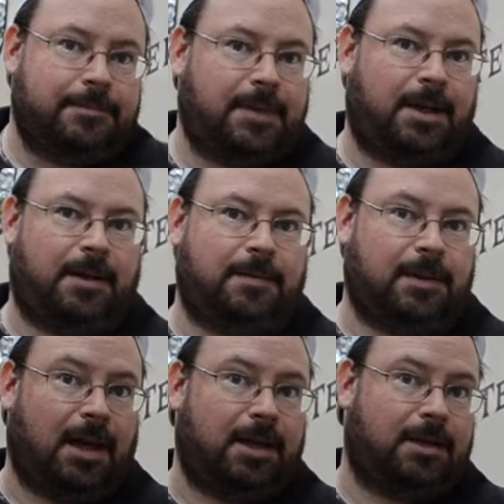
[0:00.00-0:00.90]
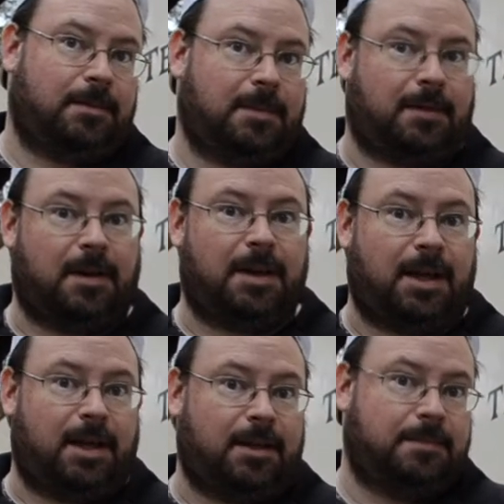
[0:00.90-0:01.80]
you know, light, can run the
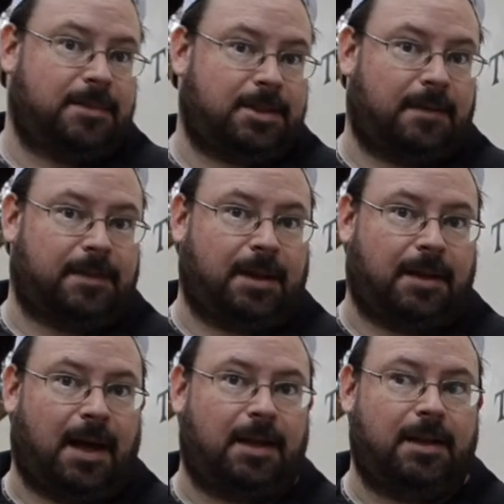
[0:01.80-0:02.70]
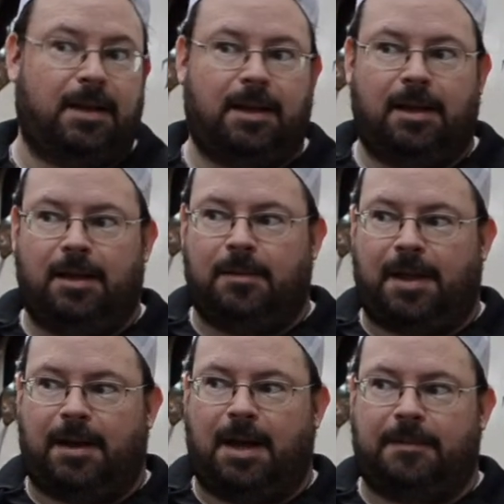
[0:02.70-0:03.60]
heat, stuff like that,
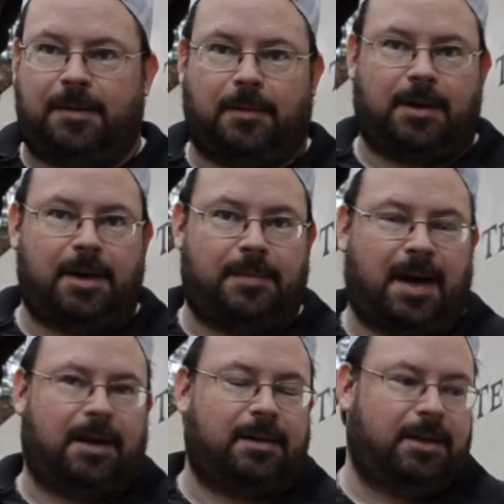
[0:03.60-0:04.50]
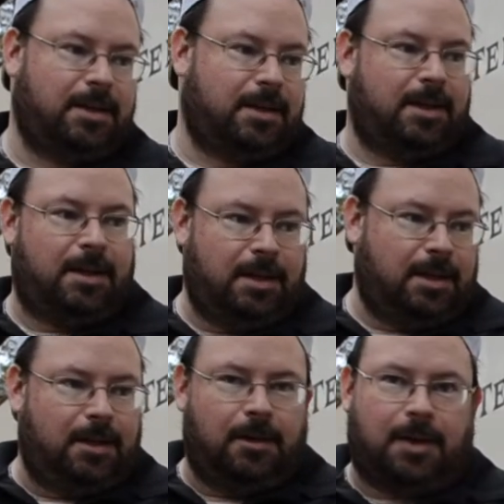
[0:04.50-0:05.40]
without having to worry about
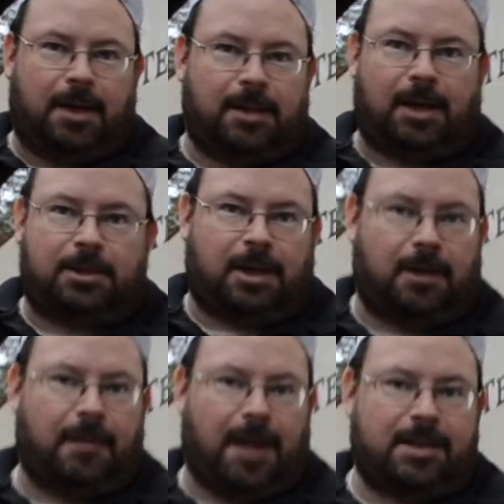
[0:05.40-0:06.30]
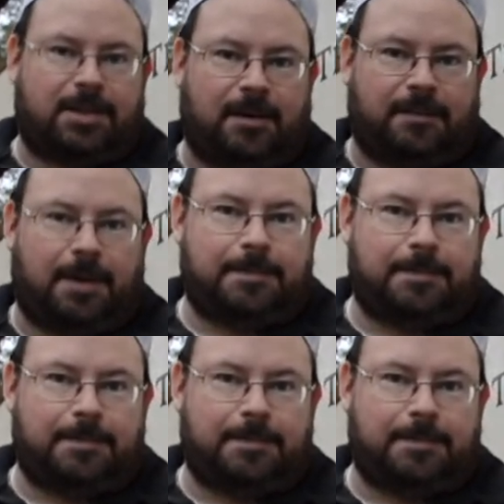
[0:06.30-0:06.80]
hooking electric and all that stuff up.